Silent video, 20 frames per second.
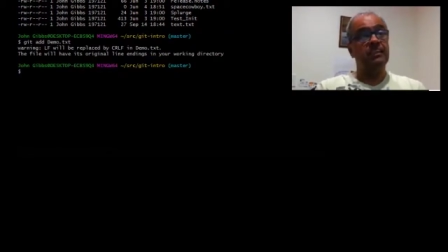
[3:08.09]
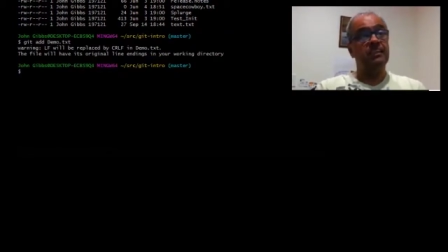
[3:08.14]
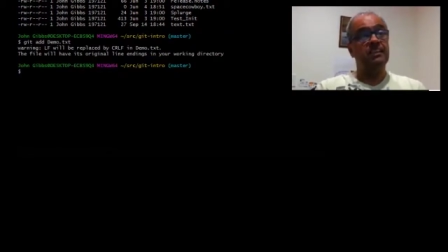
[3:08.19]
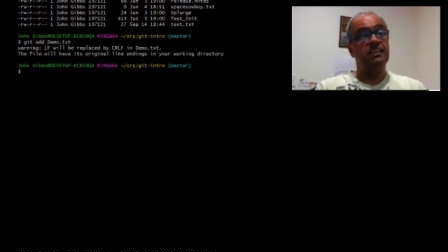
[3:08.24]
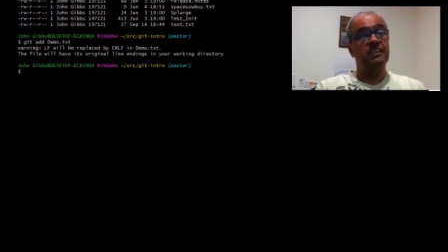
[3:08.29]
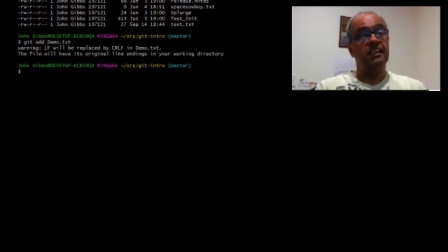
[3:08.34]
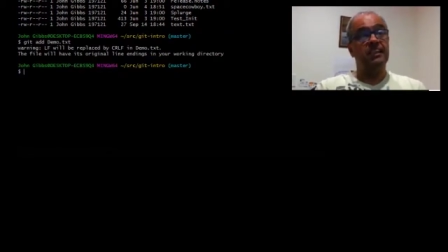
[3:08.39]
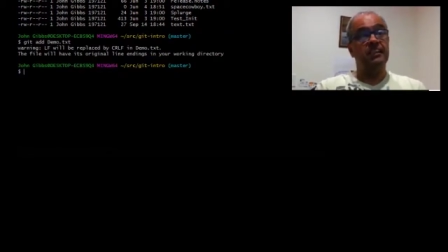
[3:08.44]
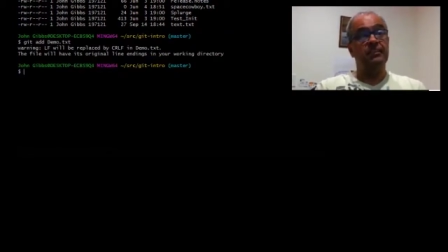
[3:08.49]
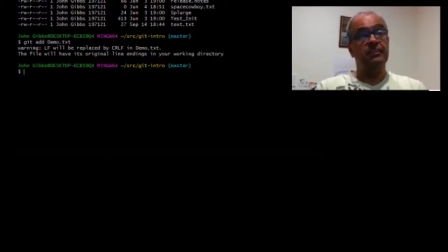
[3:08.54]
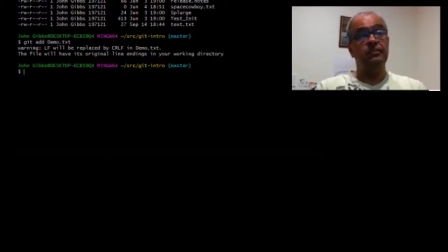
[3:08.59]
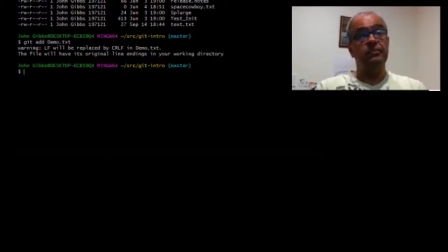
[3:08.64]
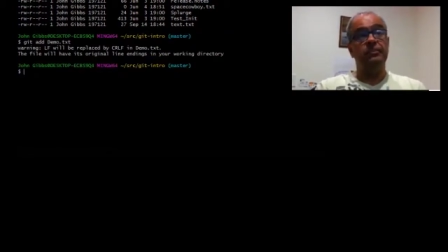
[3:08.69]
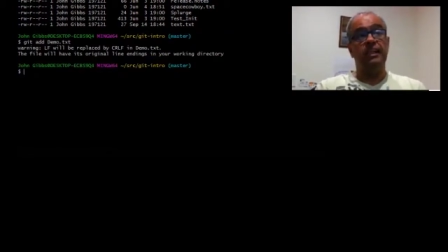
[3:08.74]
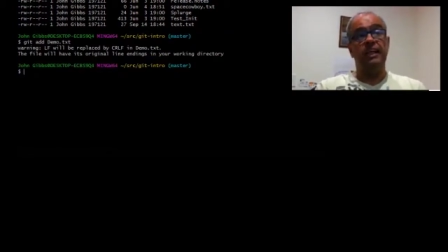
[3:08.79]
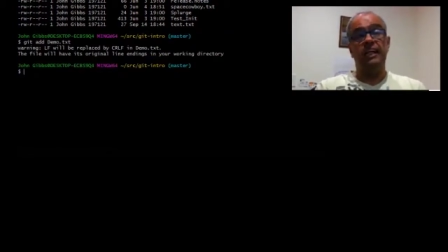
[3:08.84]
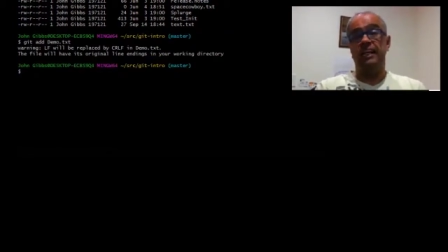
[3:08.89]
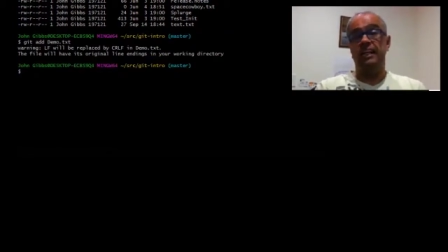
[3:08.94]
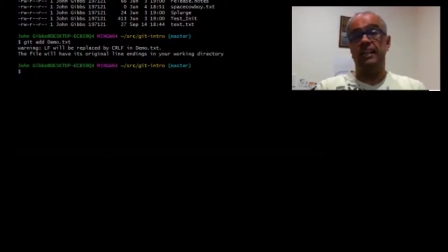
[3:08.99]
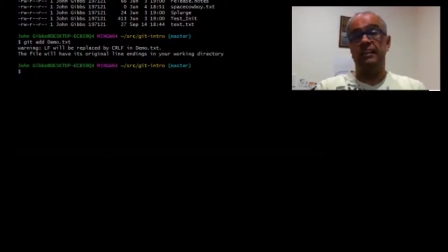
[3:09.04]
So
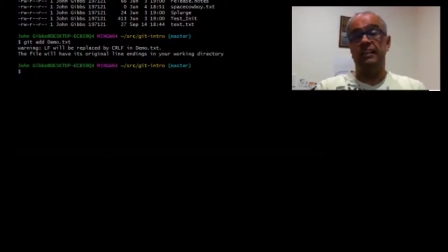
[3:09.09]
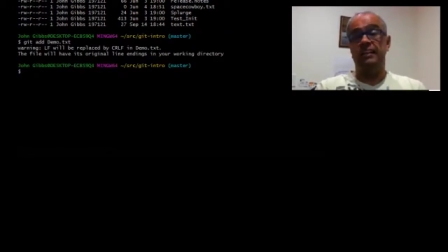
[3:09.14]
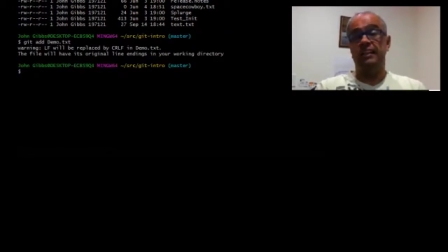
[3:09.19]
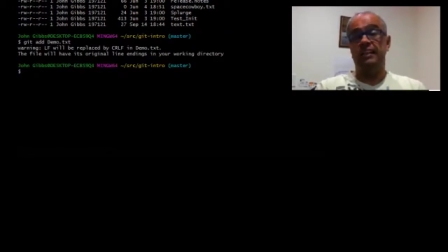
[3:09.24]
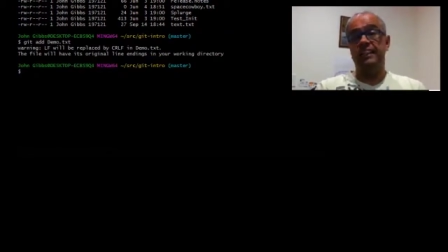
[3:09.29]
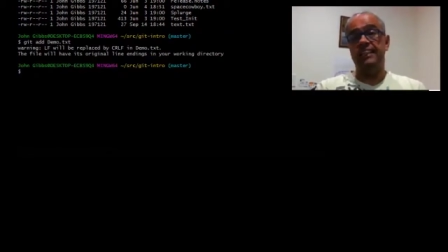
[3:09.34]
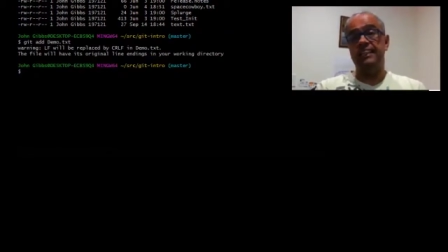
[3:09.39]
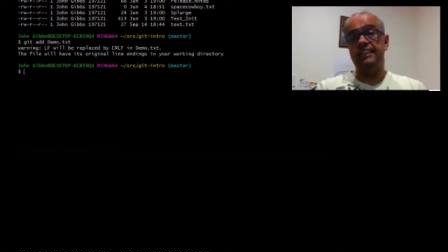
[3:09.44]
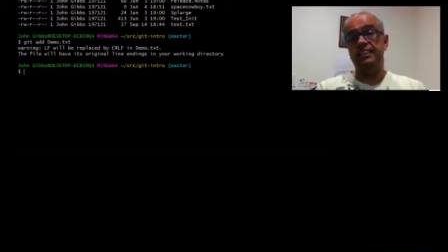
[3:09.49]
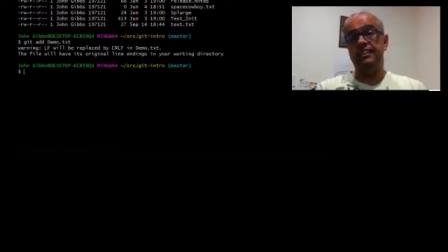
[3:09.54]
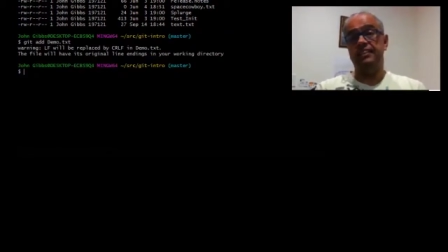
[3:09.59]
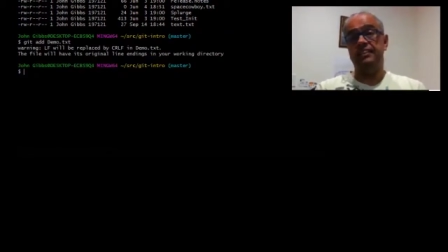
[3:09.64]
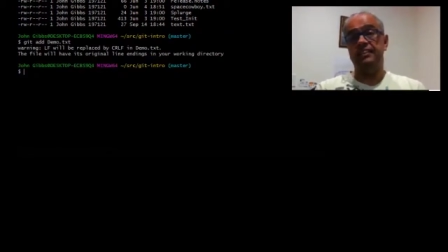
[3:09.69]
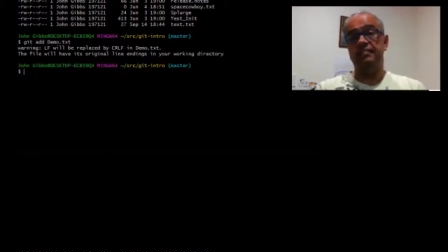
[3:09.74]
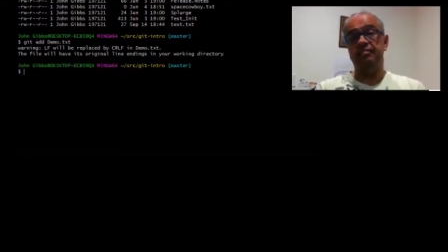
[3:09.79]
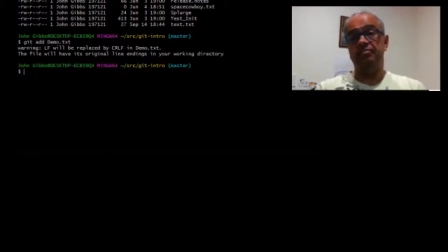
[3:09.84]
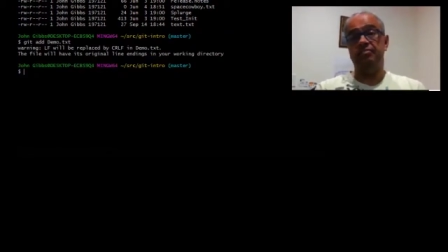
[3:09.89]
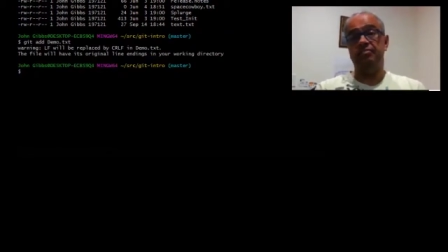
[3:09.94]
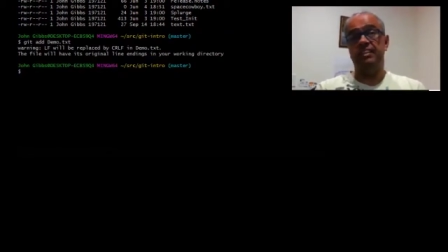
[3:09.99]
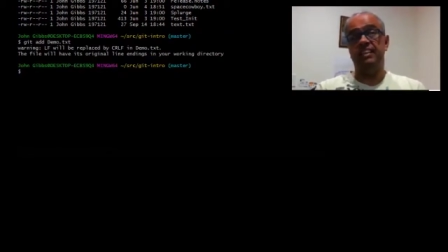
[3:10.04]
I guess you
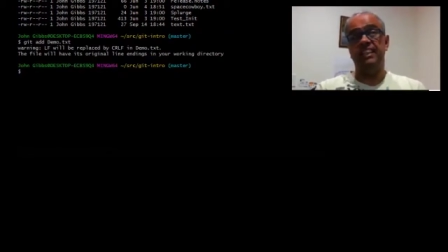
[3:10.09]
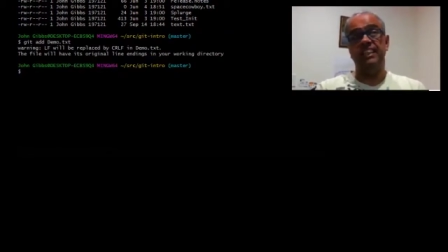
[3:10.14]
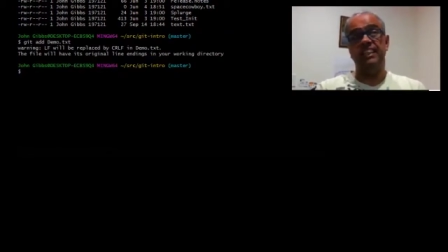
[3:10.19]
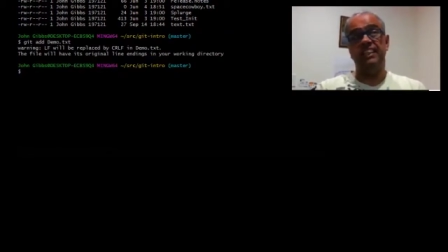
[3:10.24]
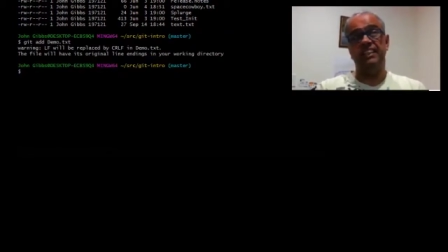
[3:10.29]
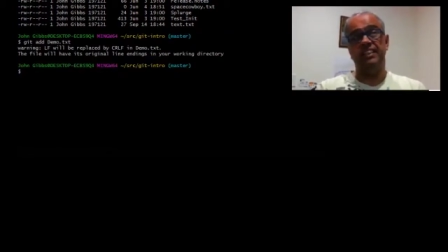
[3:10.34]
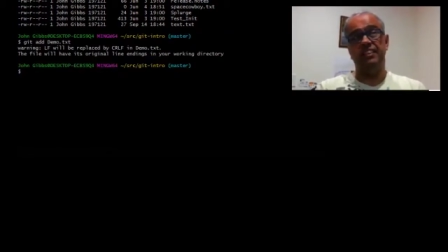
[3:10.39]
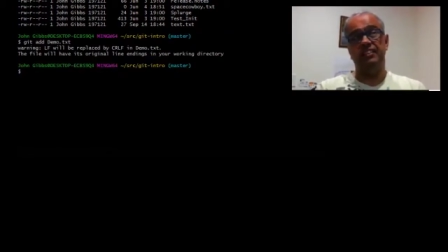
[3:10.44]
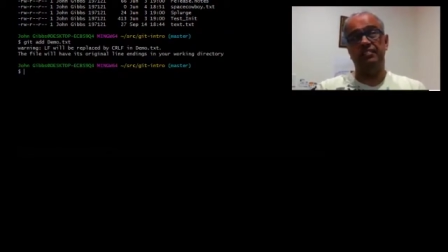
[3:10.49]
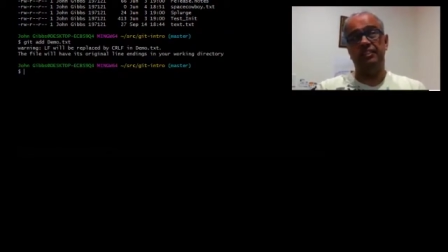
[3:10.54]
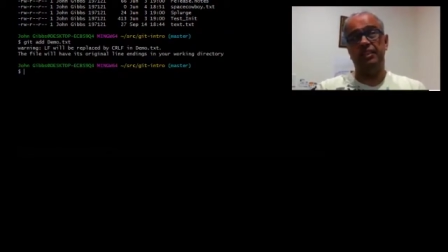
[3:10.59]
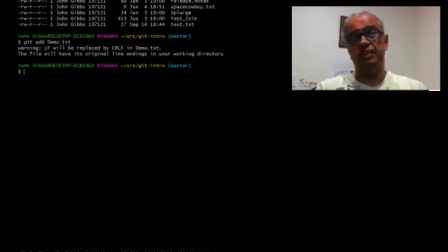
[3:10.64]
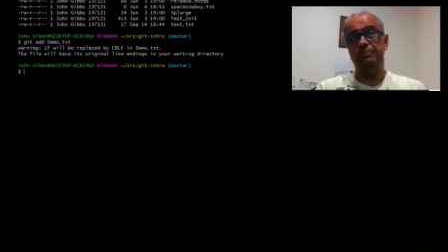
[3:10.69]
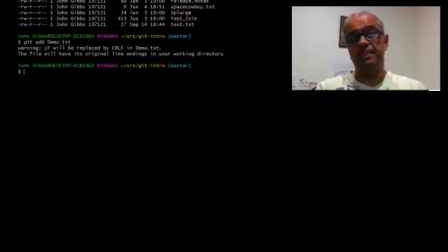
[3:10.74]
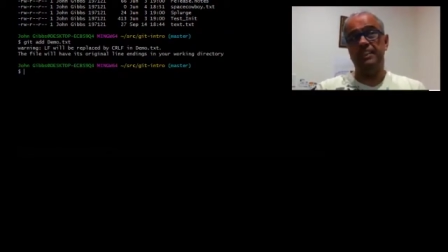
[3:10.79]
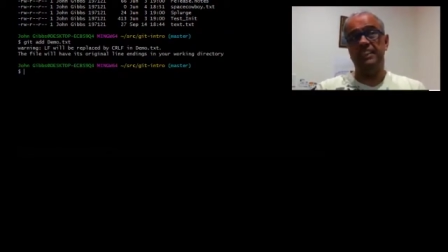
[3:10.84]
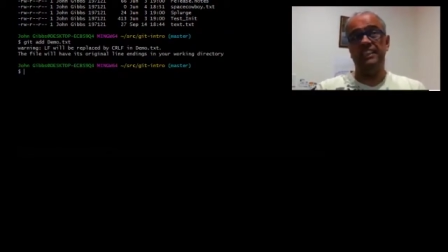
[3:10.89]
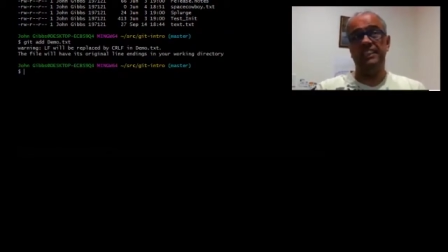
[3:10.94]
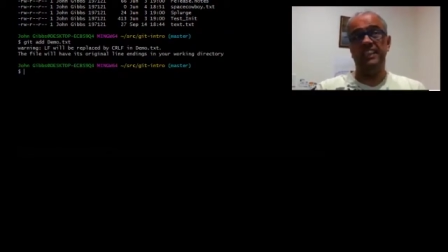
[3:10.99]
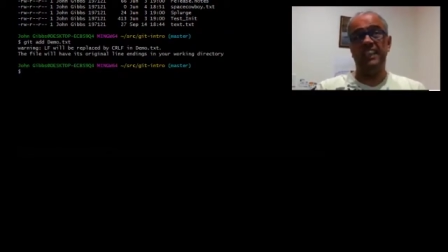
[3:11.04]
can think of
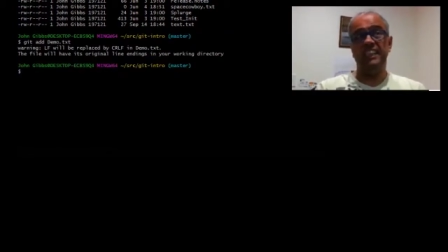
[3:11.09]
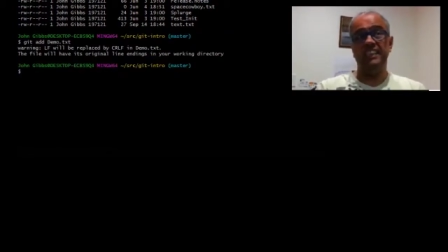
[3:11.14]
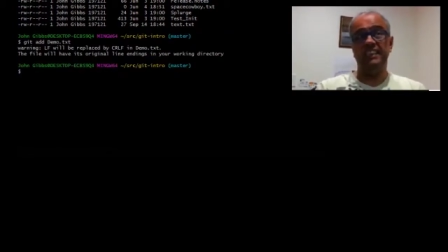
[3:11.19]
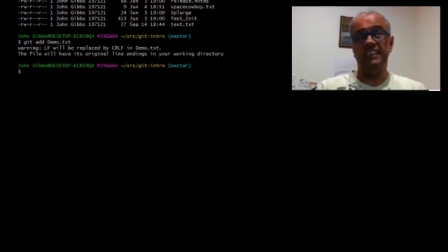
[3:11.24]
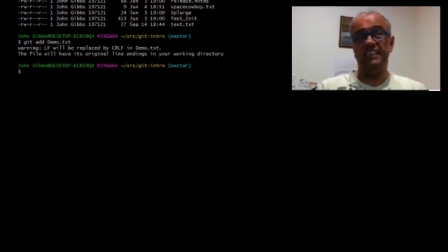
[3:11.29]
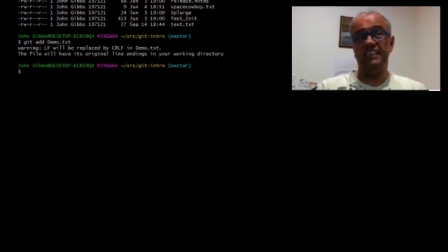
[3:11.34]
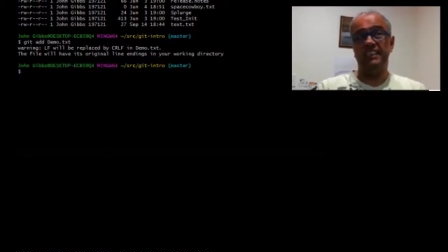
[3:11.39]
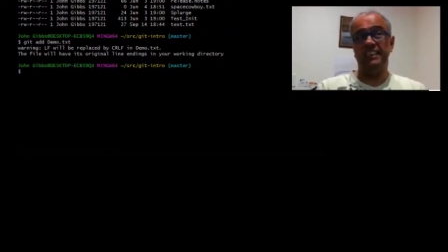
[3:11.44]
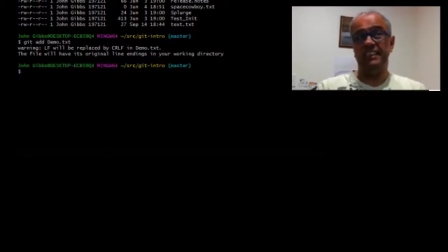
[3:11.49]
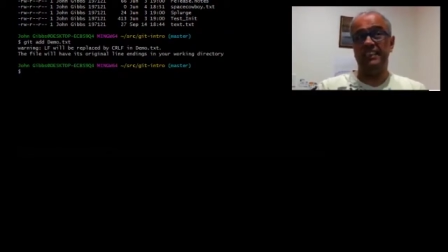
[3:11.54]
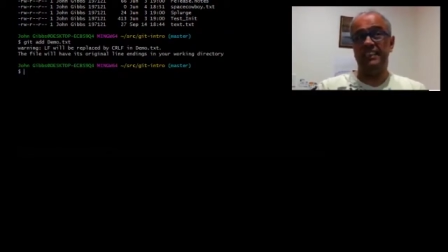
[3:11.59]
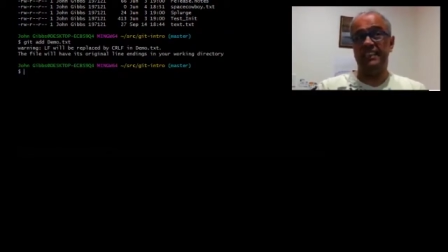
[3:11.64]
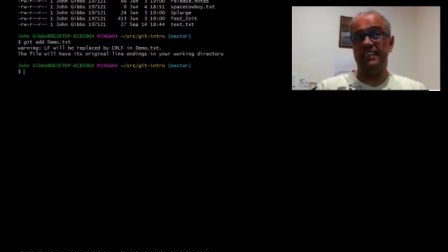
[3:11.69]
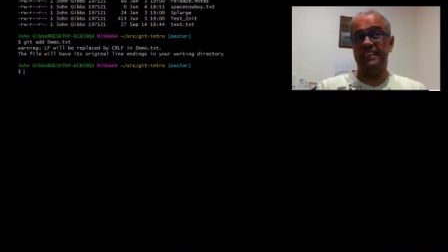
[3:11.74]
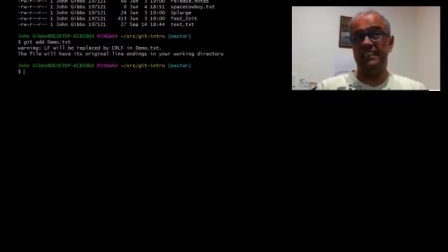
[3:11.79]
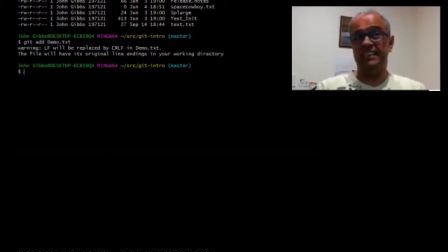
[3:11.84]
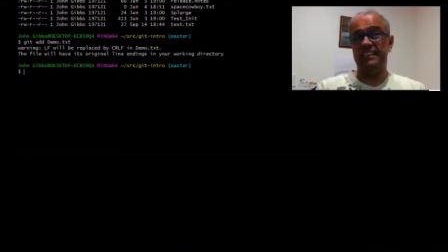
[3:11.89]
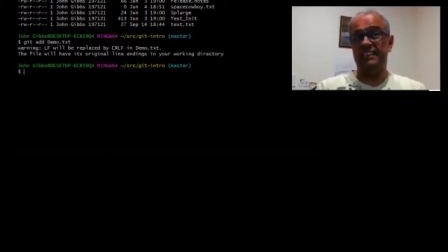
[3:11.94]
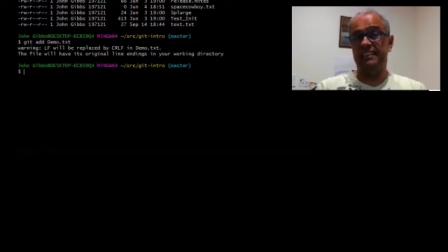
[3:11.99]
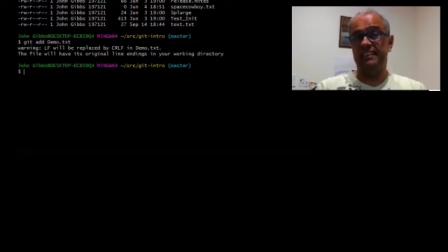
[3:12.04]
committed changes as